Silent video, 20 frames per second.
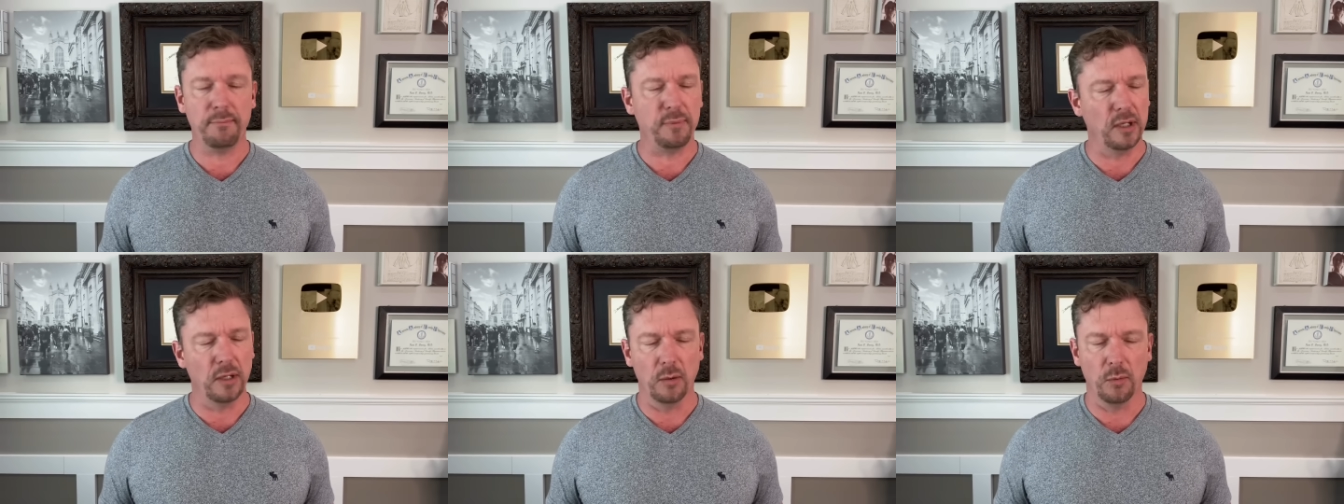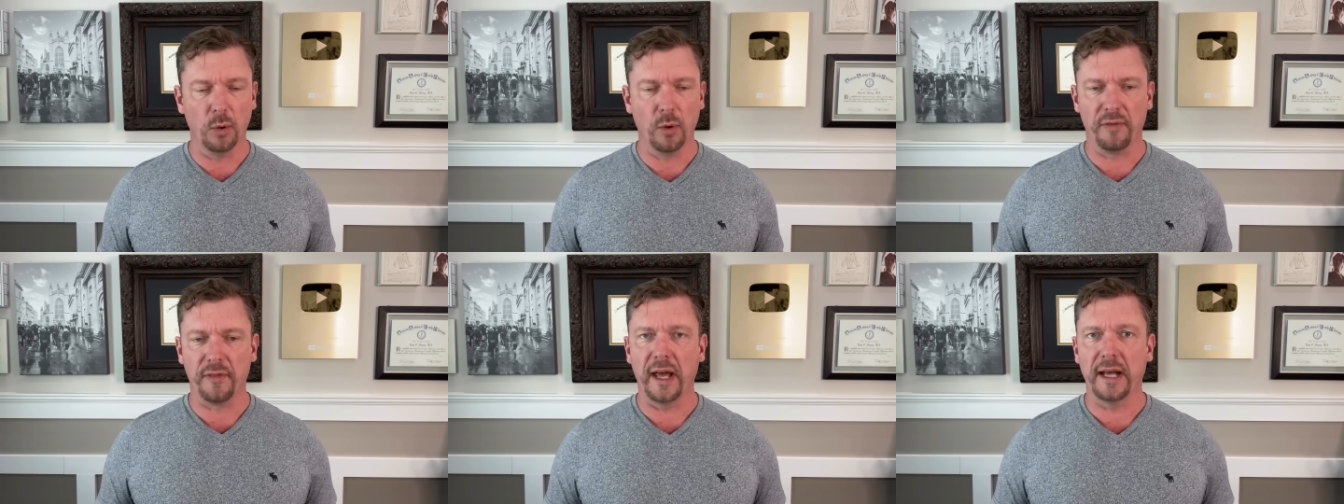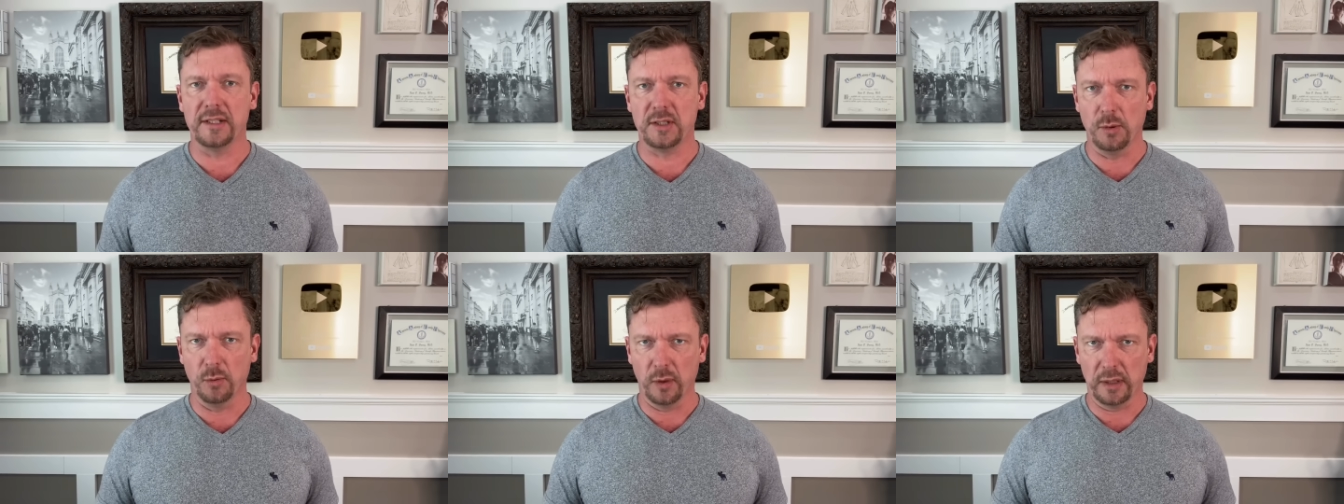You don't want
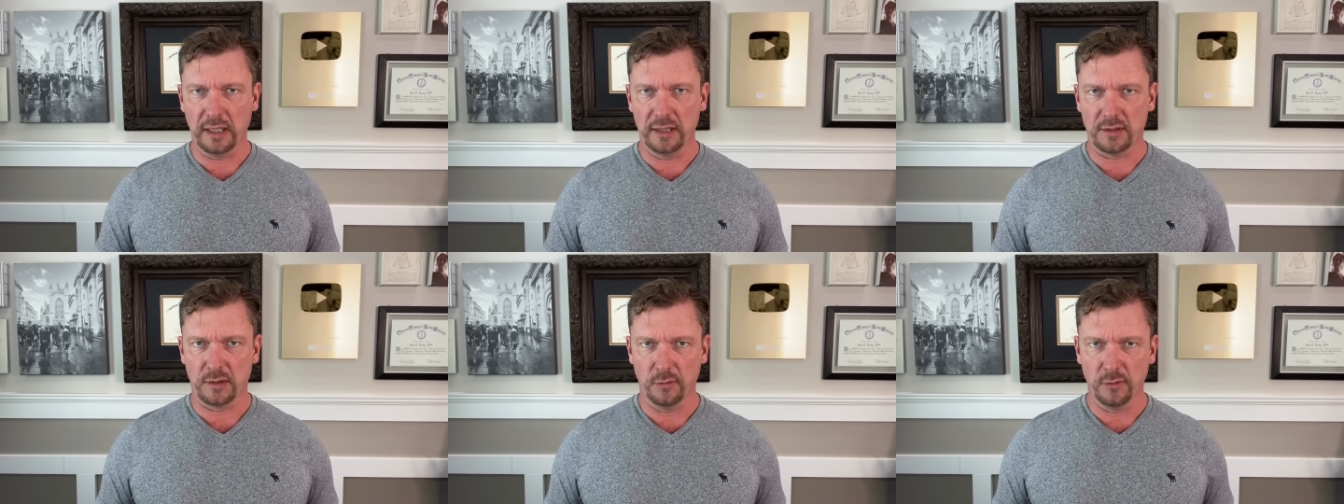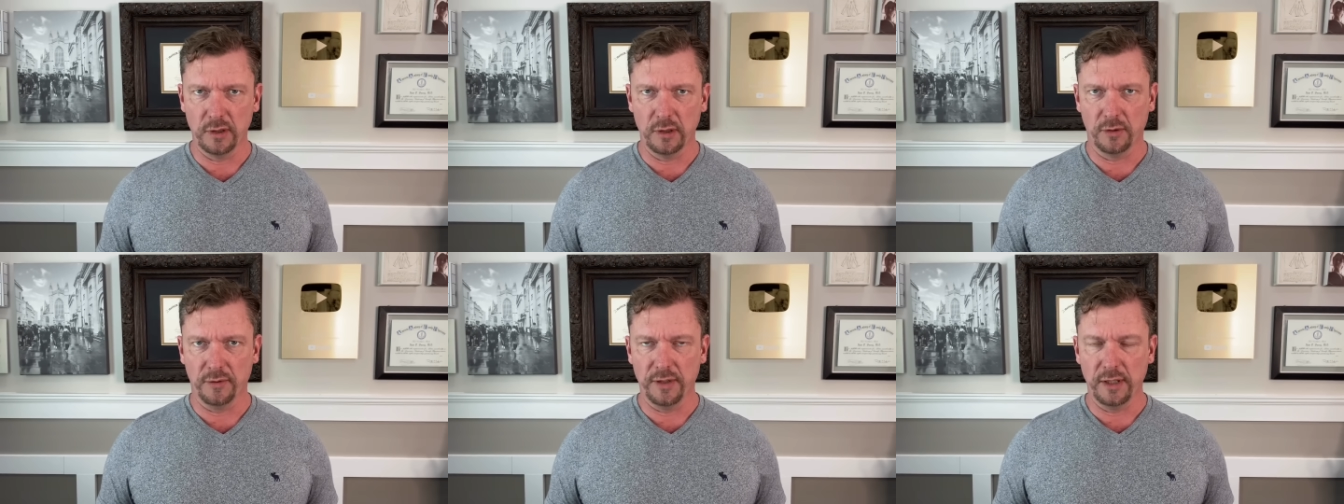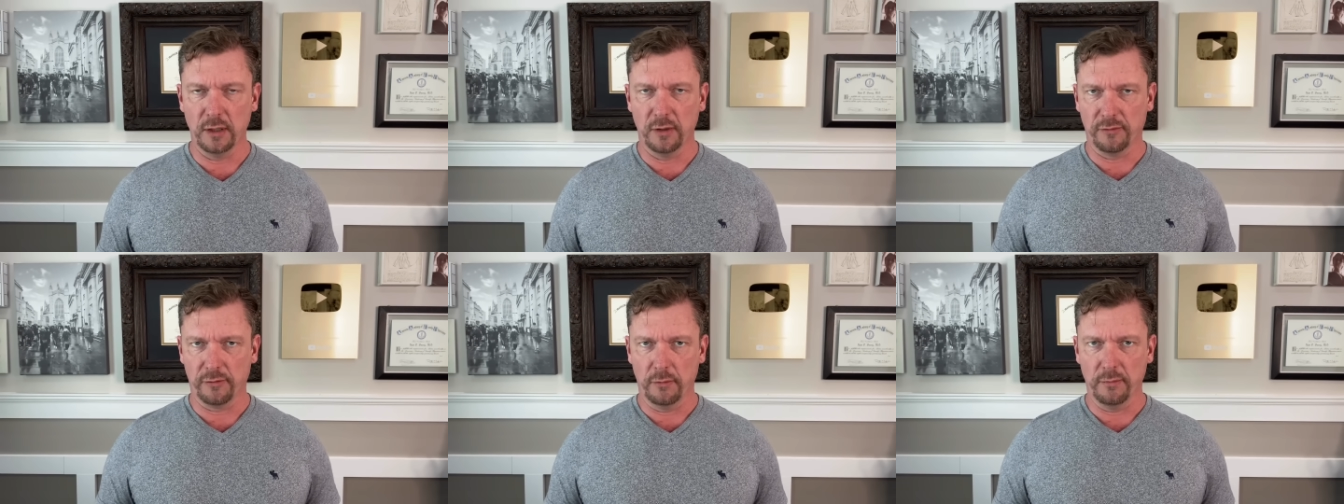that. You wanna get the real
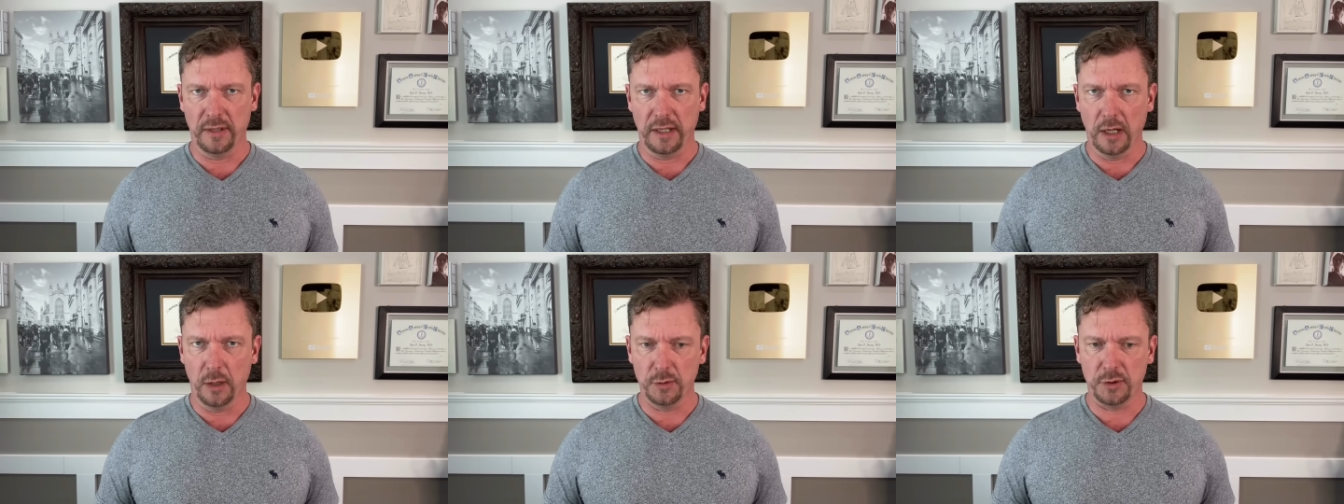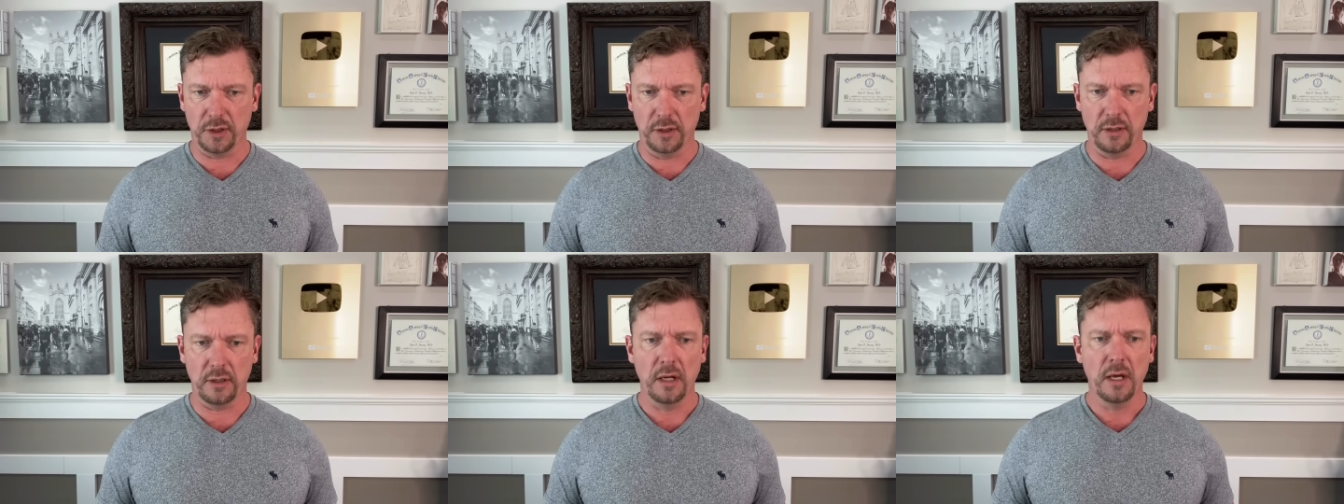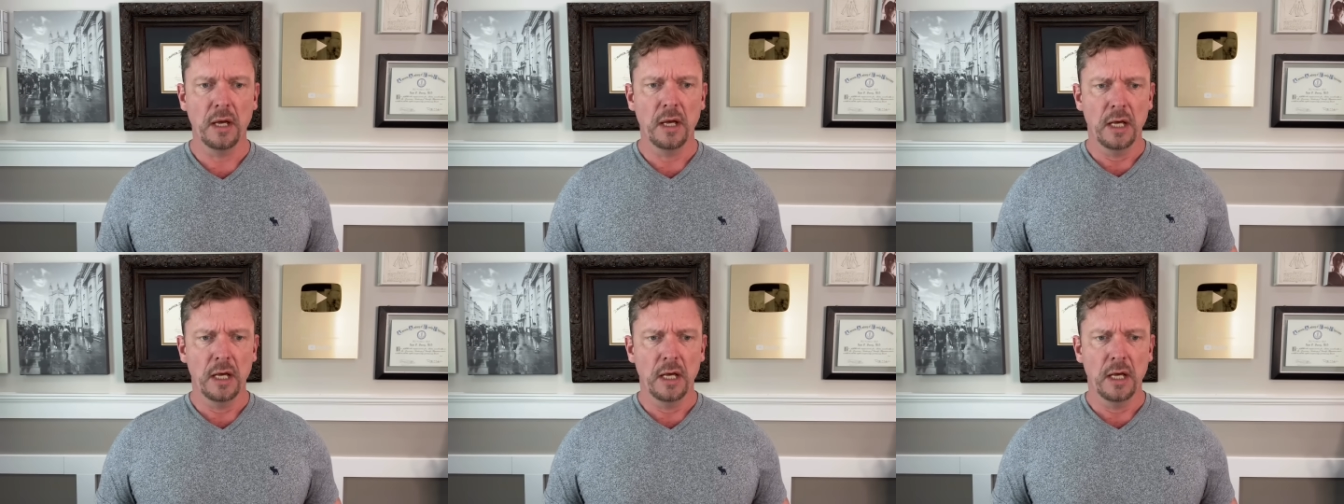deal from the ocean.